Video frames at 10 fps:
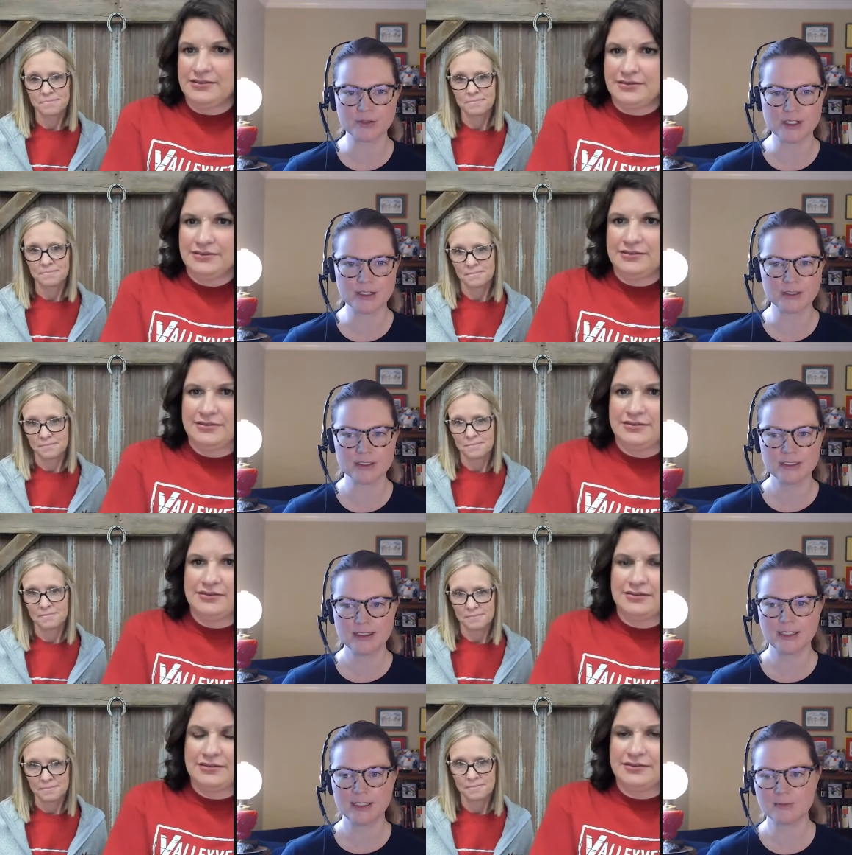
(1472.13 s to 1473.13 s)
Speaker 1: every year
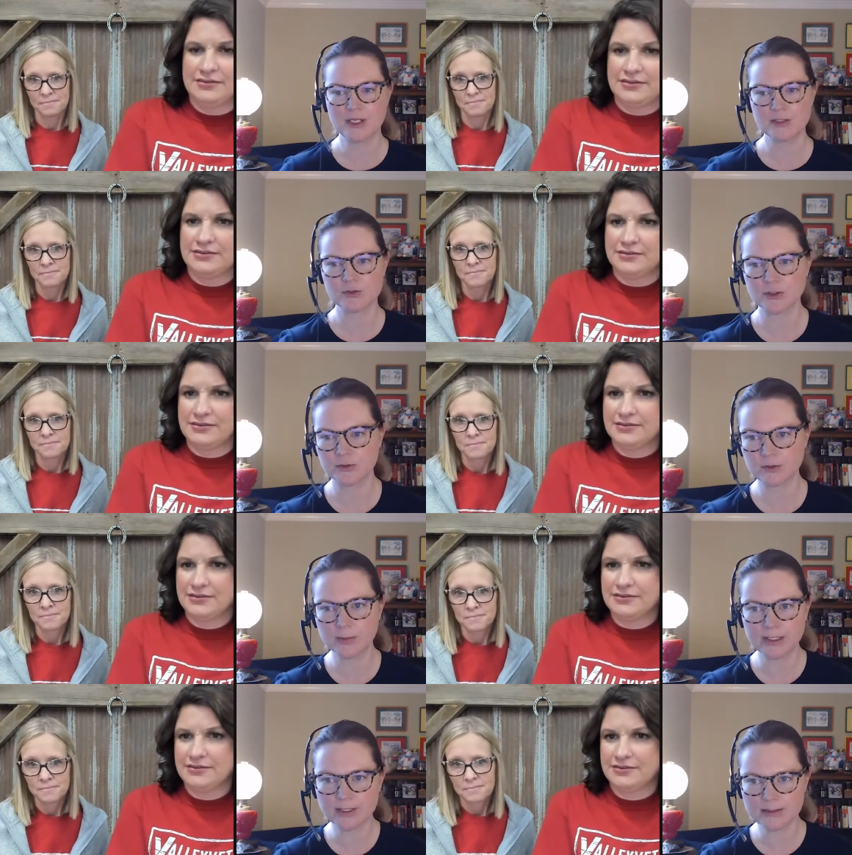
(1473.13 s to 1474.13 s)
uh, to make sure your little
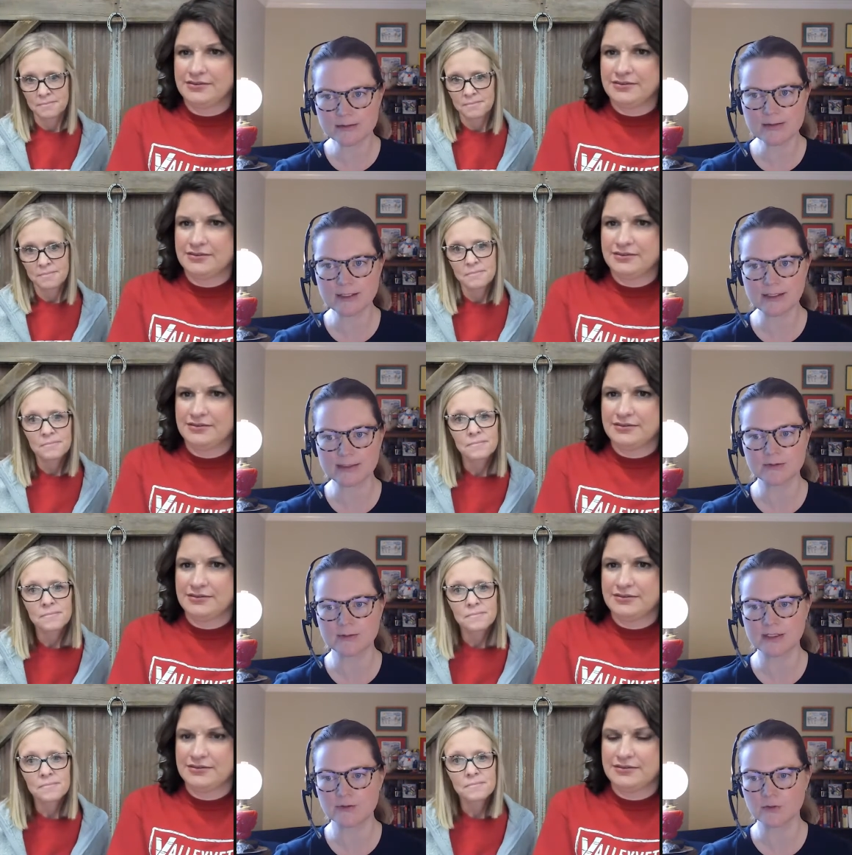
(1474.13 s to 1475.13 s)
baby is uh,
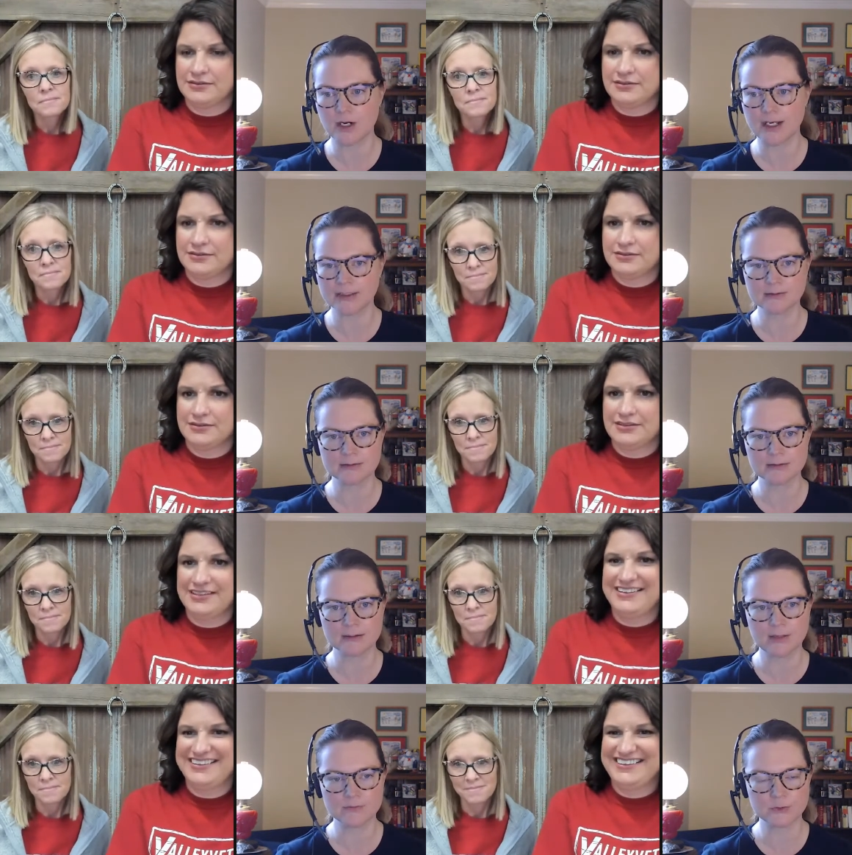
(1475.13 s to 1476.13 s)
dry and
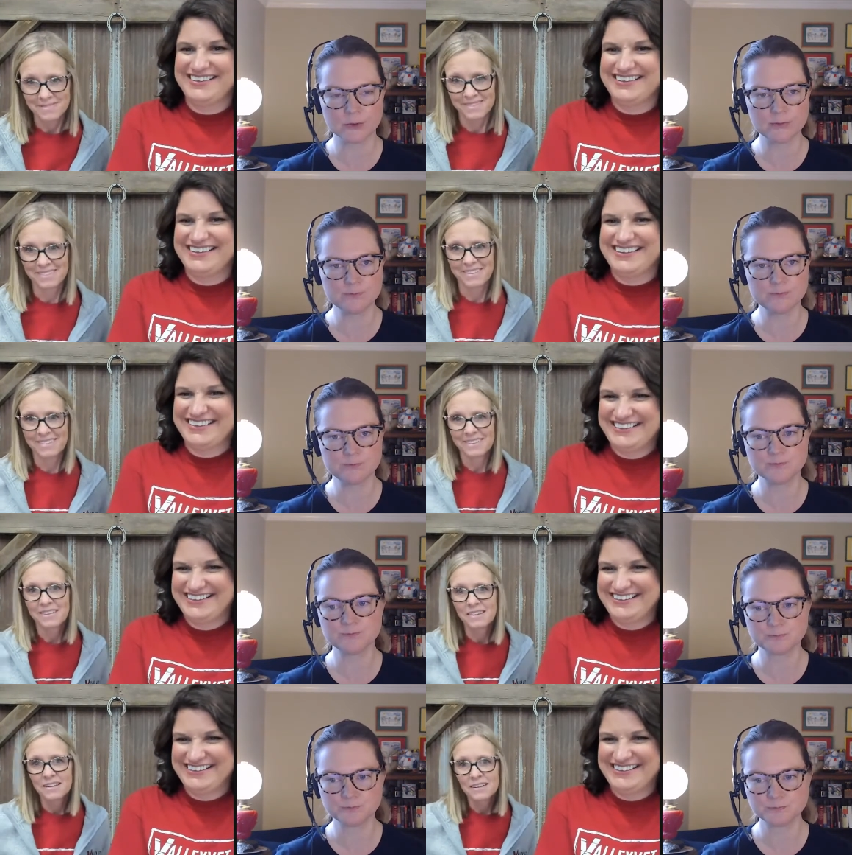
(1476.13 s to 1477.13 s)
comfortable.
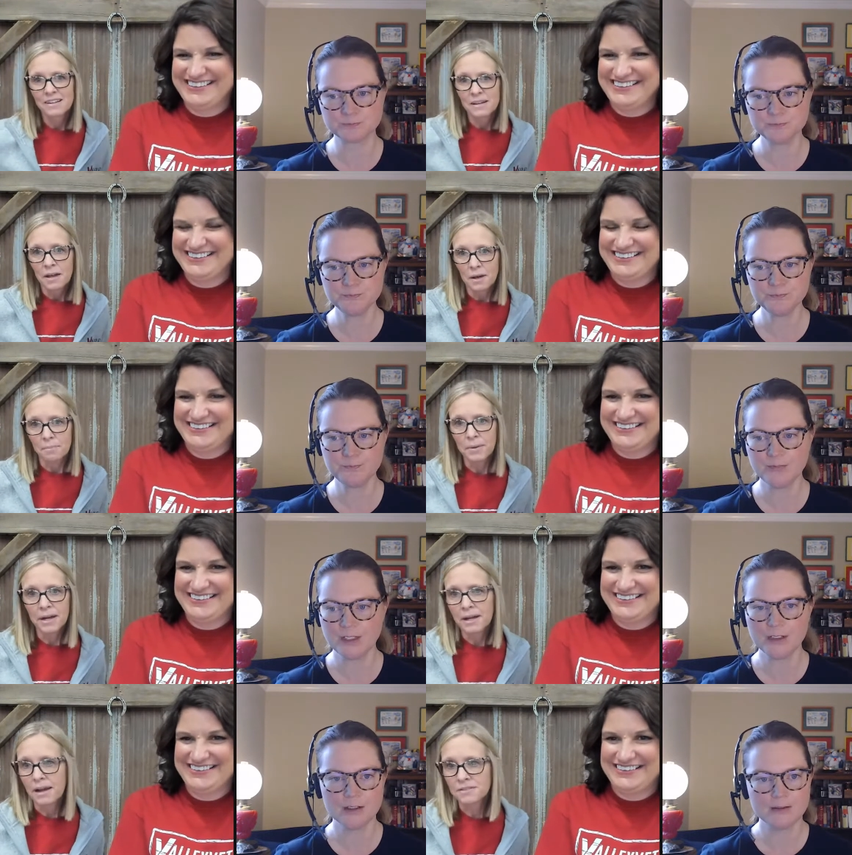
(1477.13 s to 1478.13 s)
Speaker 2: Um,
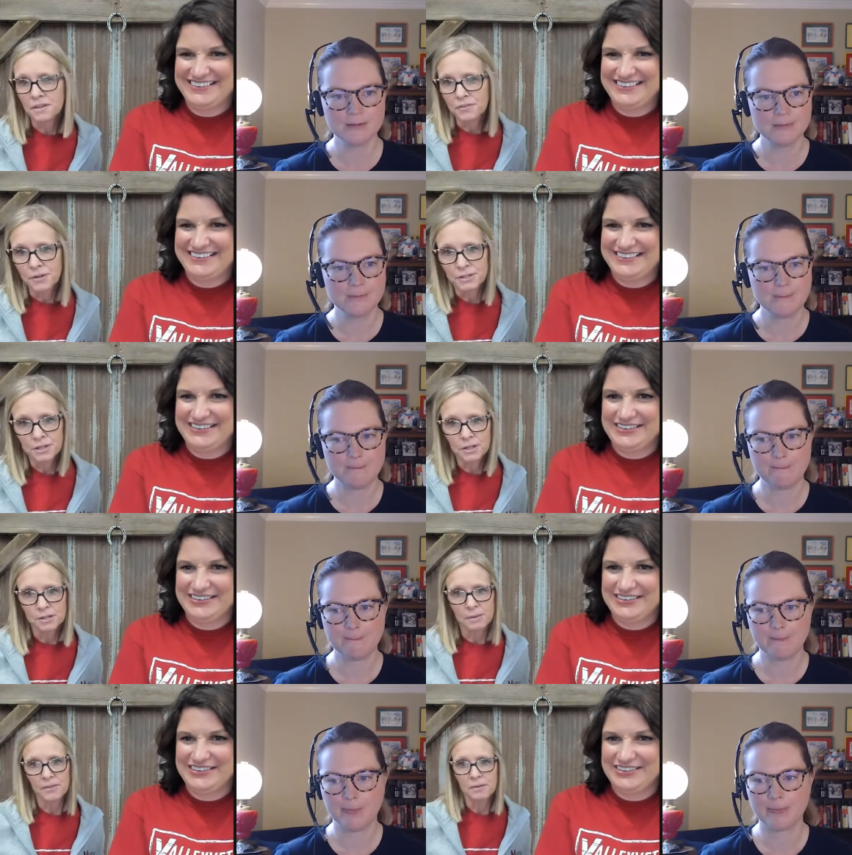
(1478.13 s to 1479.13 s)
Patty asked if you could talk
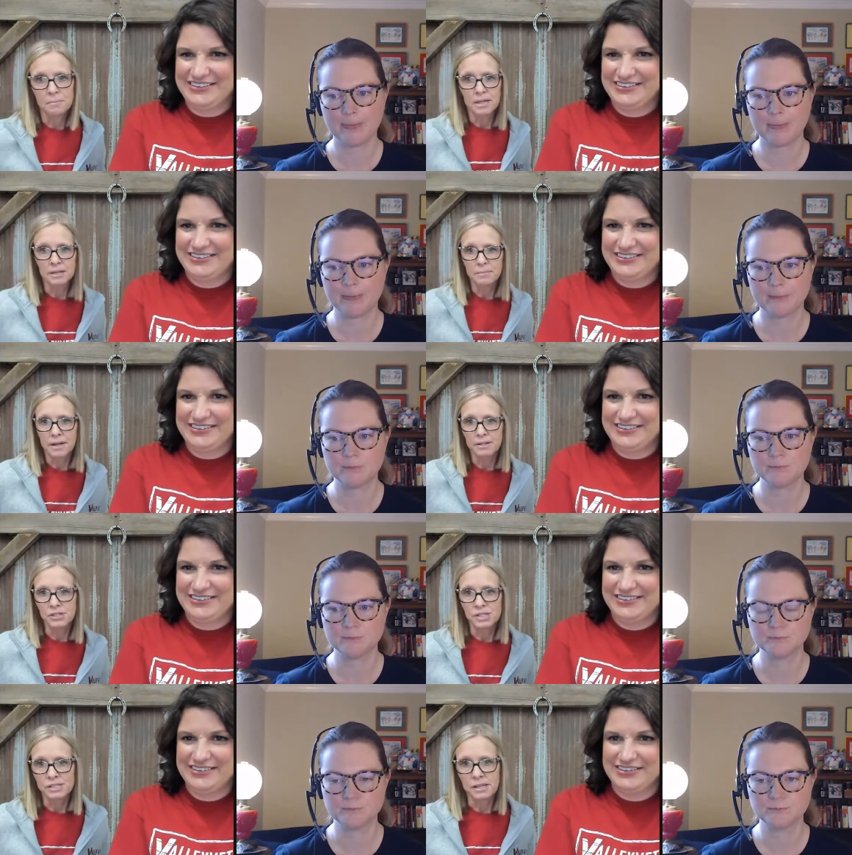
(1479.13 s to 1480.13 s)
about the belly band.
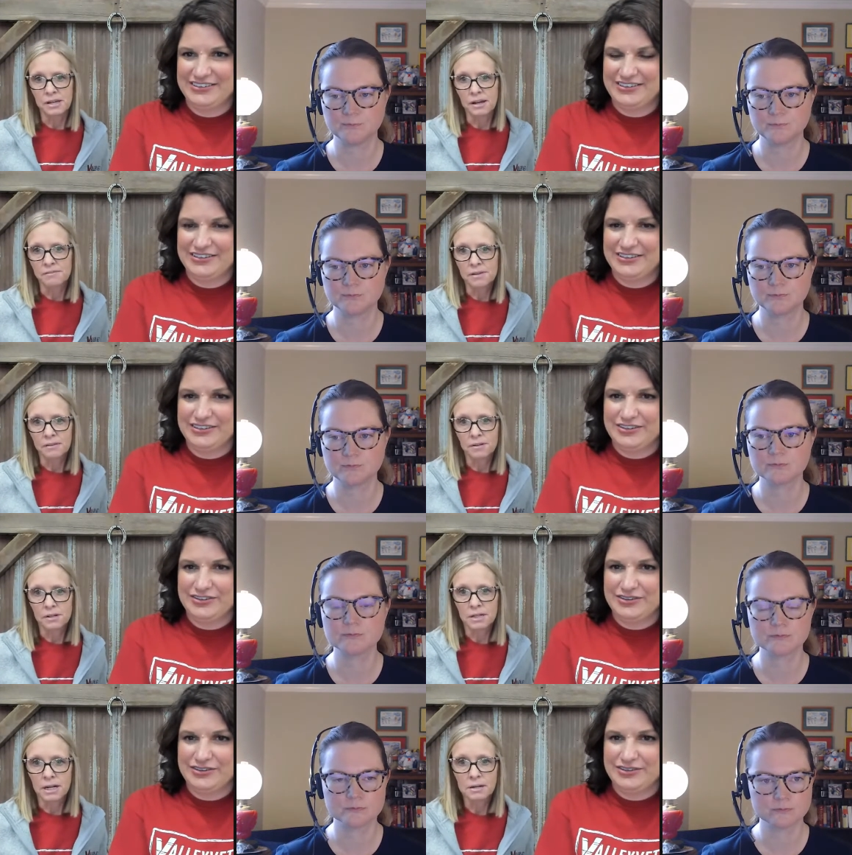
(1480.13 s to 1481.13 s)
She said, I've never
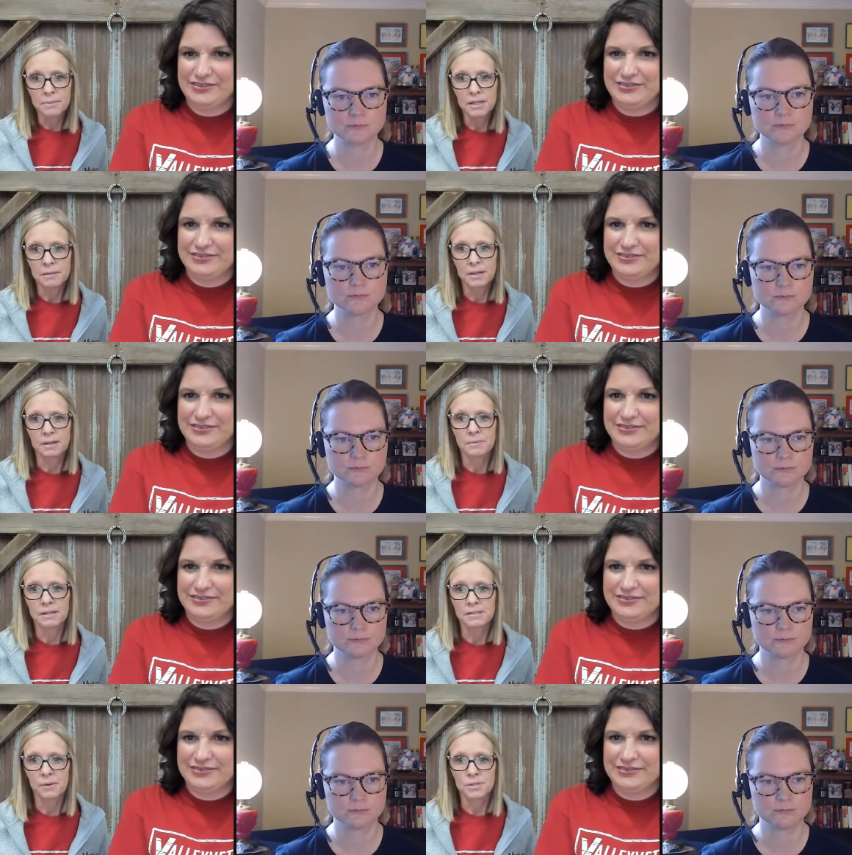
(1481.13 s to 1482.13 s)
got a belly band
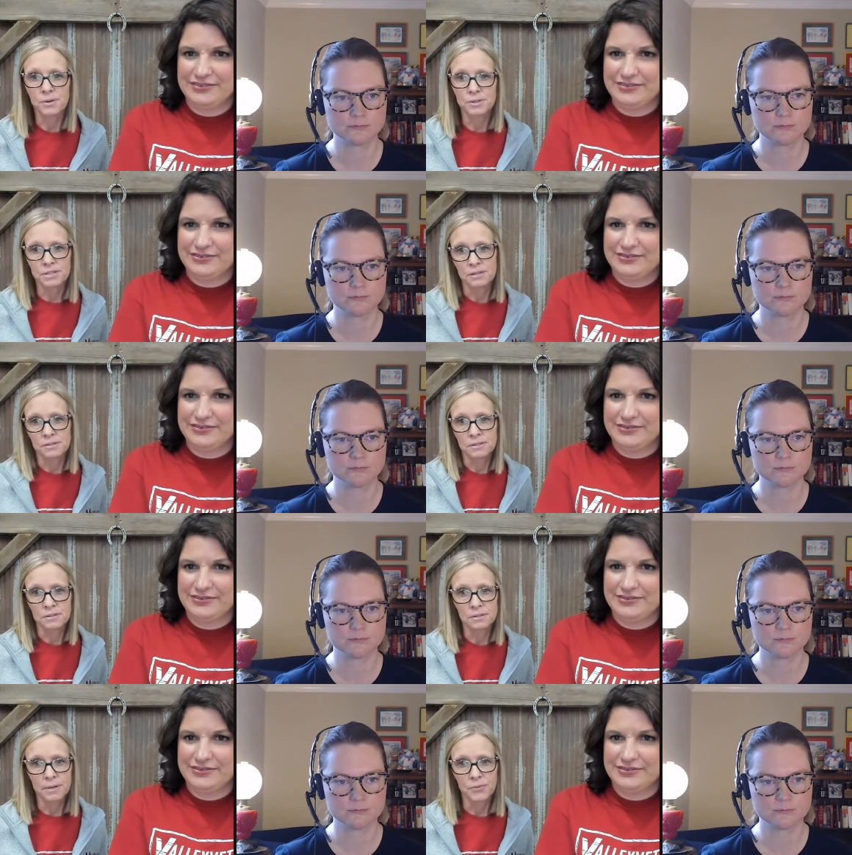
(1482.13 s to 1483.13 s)
because I was always
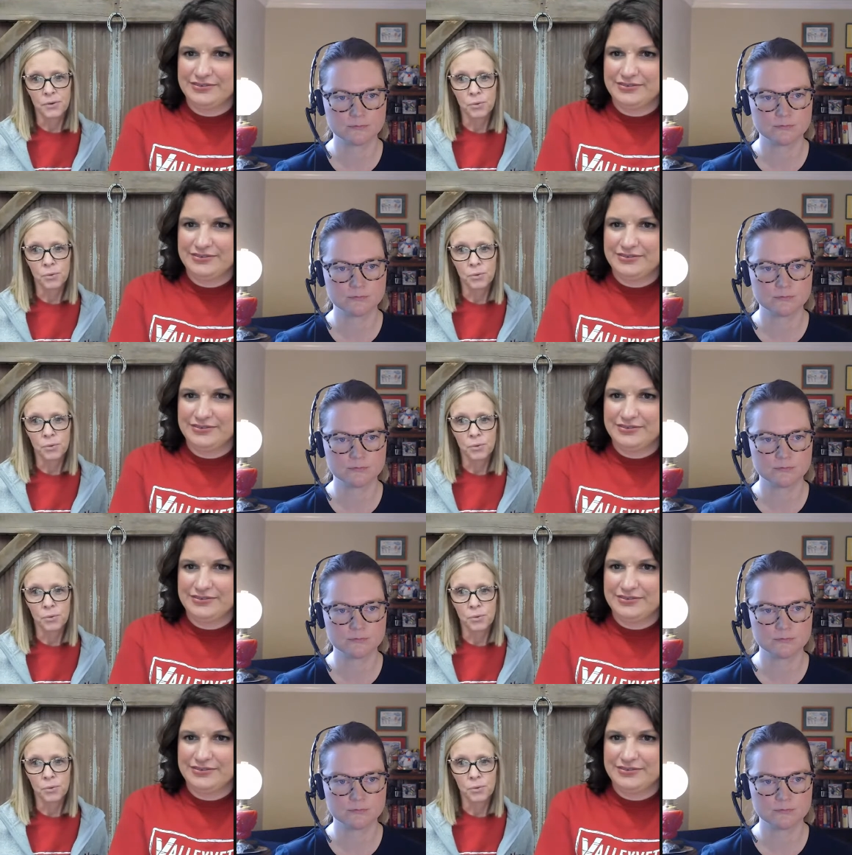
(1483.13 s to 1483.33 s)
concerned about the